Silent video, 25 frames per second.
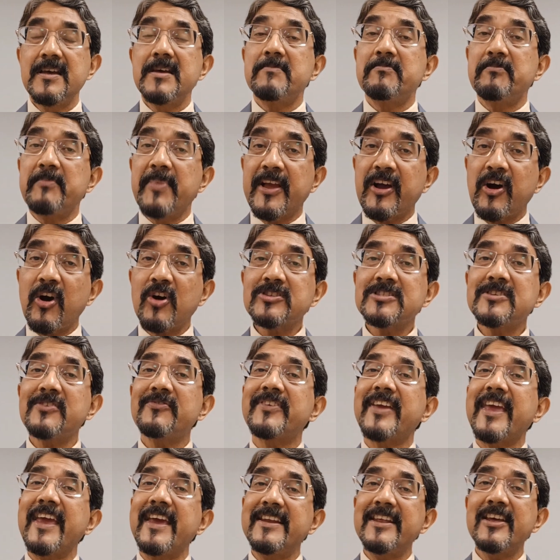Because of
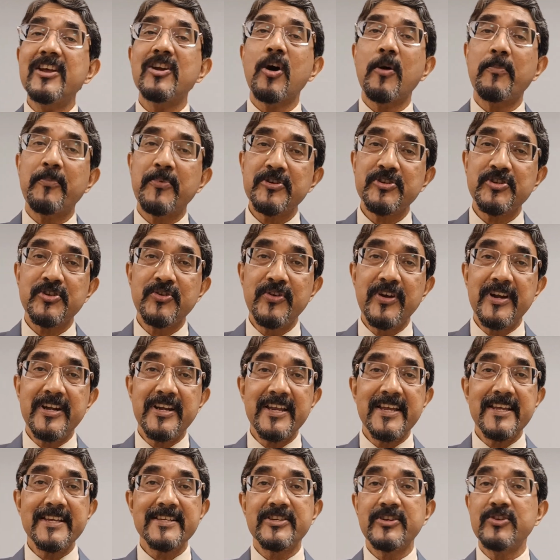career
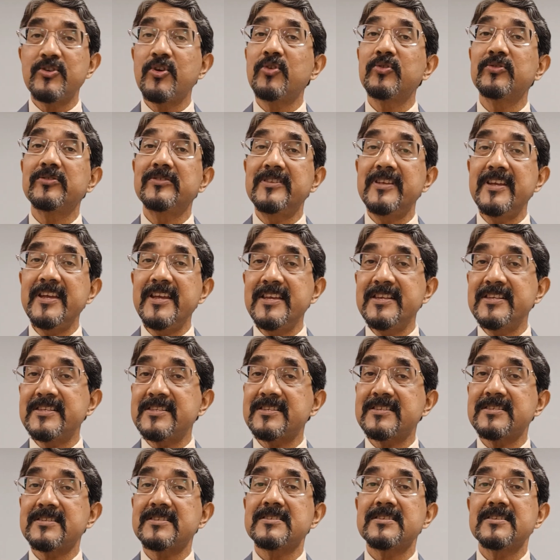opportunities,
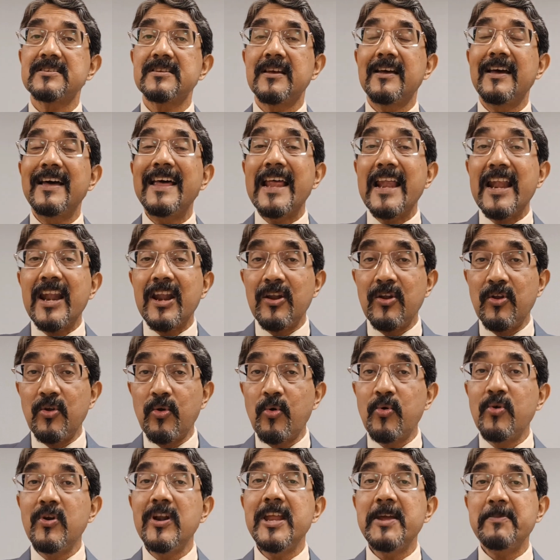these
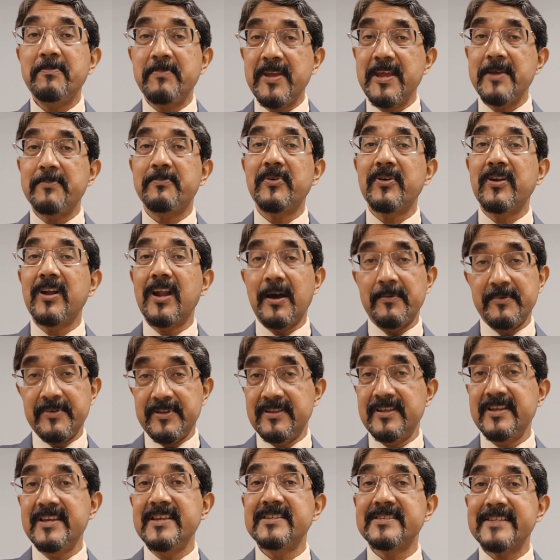lonely people, I mean,
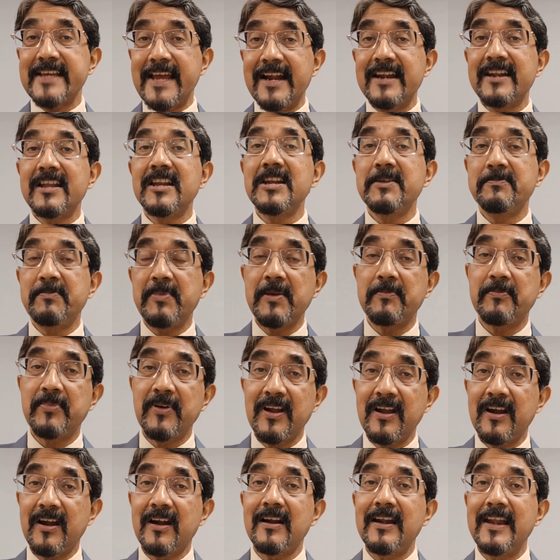these elderly
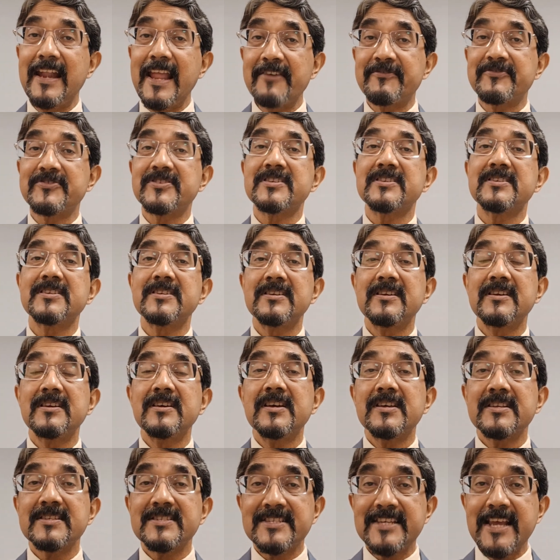people are left
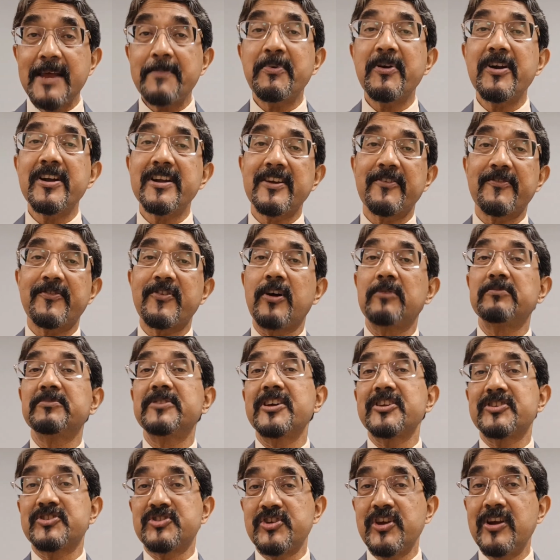separated from
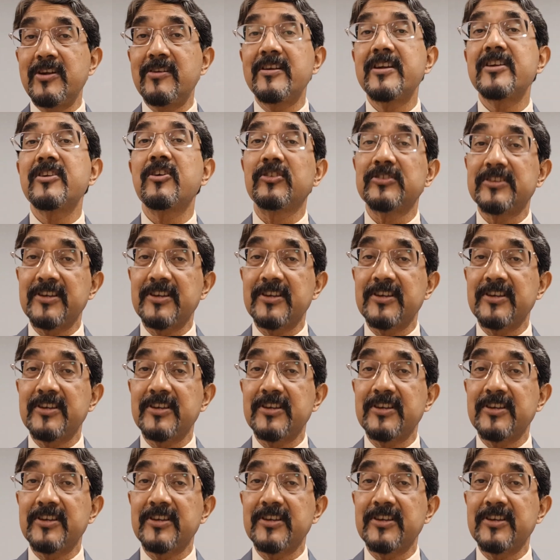their children or